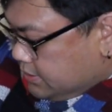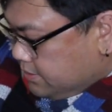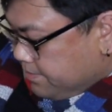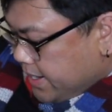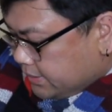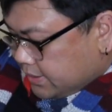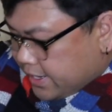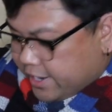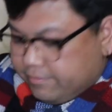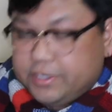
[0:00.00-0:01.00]
is the bag that
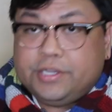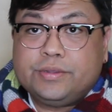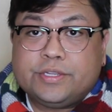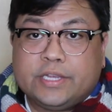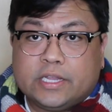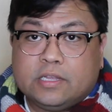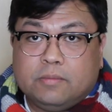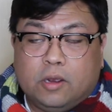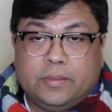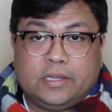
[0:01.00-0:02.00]
I have been using at the
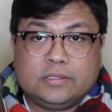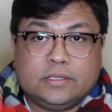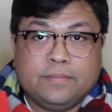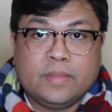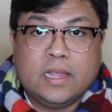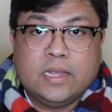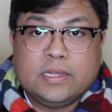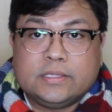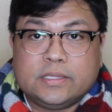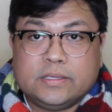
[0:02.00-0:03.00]
moment.
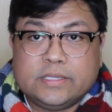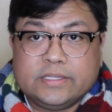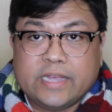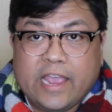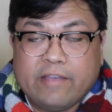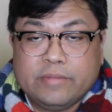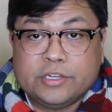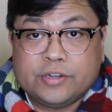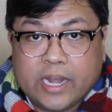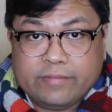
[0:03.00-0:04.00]
So since I have
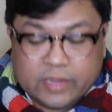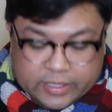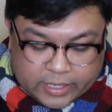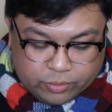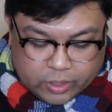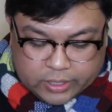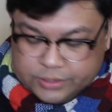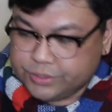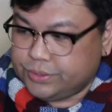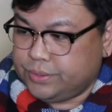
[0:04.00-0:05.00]
been traveling, I
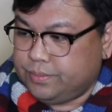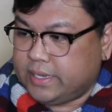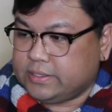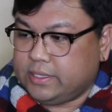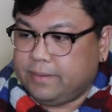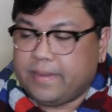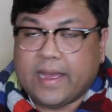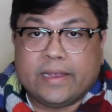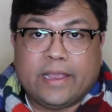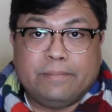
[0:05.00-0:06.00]
wanted to basically
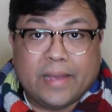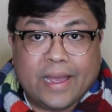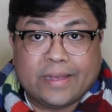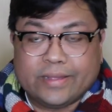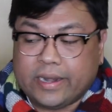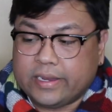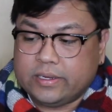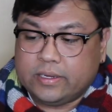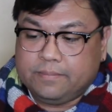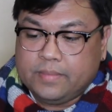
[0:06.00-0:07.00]
pack a bag that I
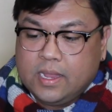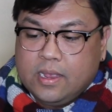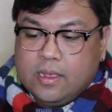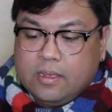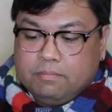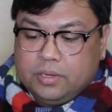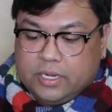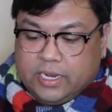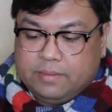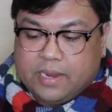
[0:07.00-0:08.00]
could
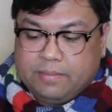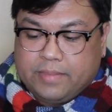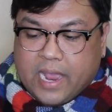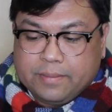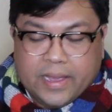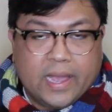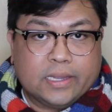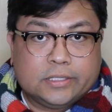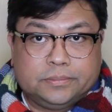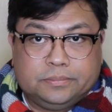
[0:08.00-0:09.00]
put in my backpack.